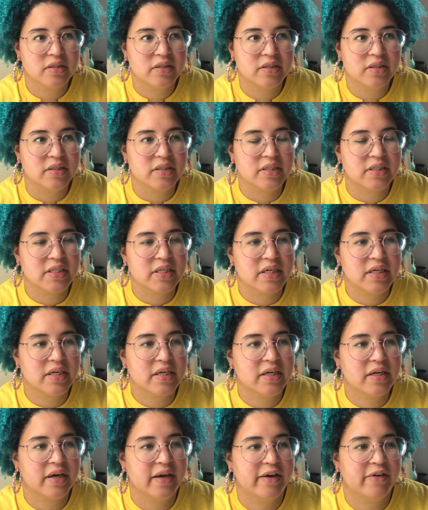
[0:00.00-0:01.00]
to
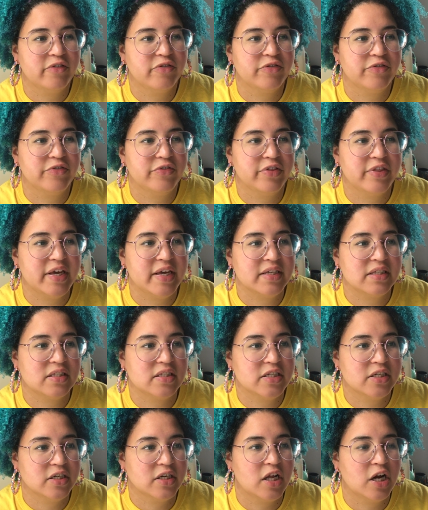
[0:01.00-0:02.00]
see if they
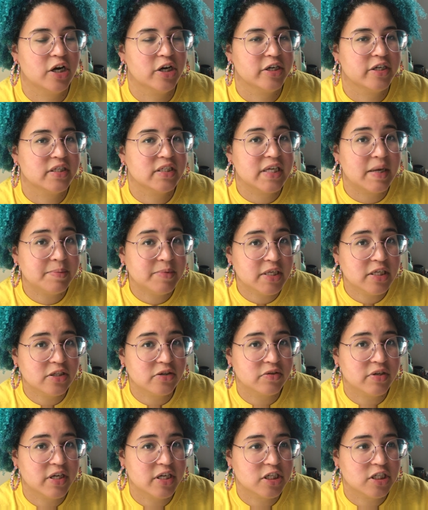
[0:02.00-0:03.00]
still are accepting
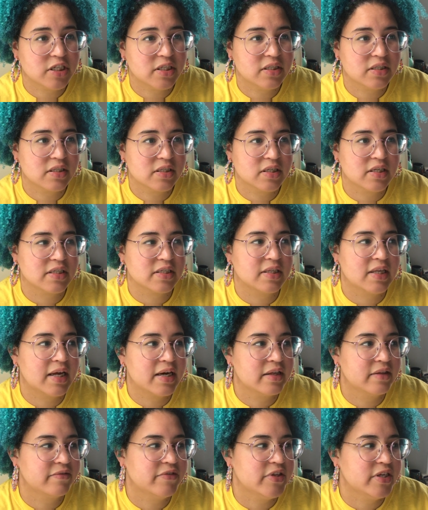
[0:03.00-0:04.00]
donations because a lot
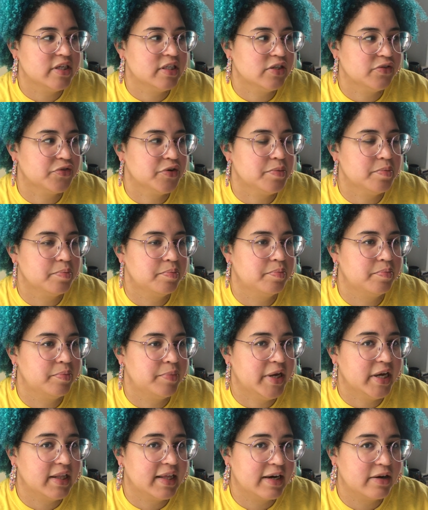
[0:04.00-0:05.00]
of the different
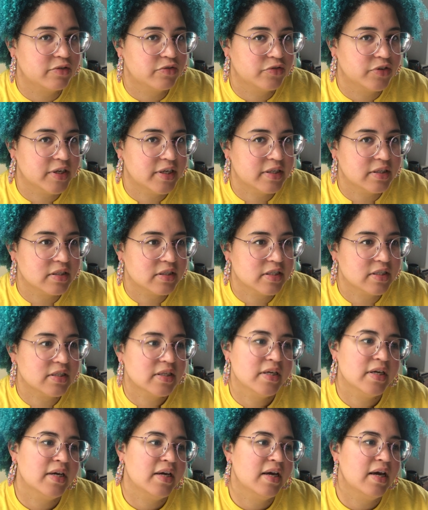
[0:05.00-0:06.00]
bailout funds
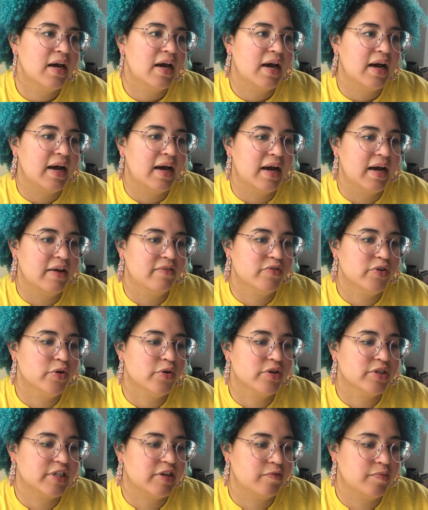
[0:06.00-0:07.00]
I've
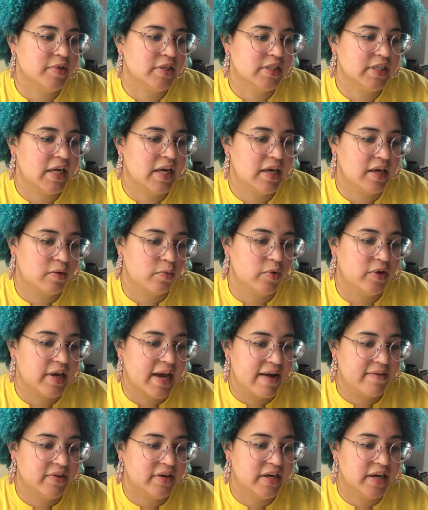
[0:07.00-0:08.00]
noticed have been saying we
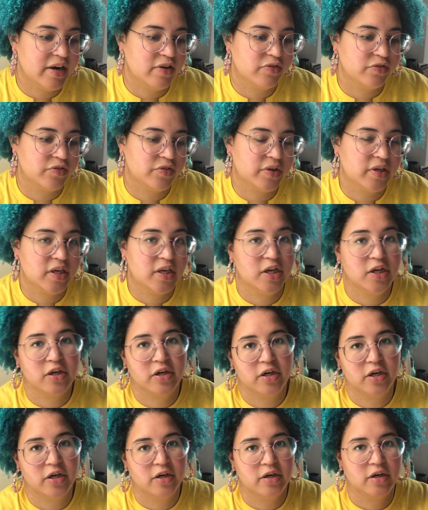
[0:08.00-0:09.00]
have enough
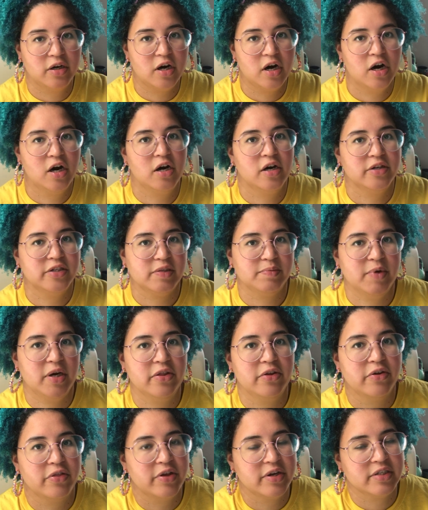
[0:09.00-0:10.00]
here are some
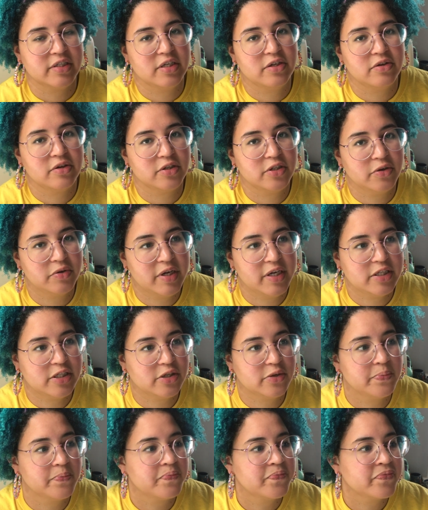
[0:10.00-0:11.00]
other things that you can donate
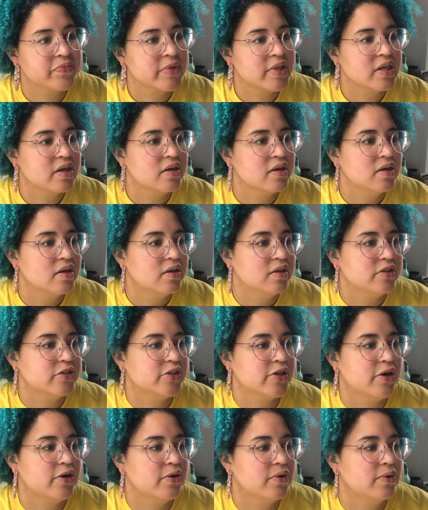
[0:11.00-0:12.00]
to
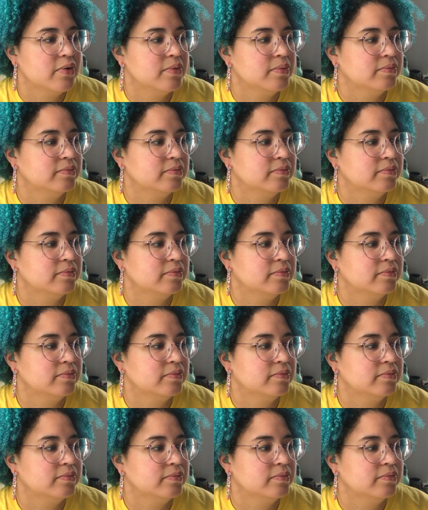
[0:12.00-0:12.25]
so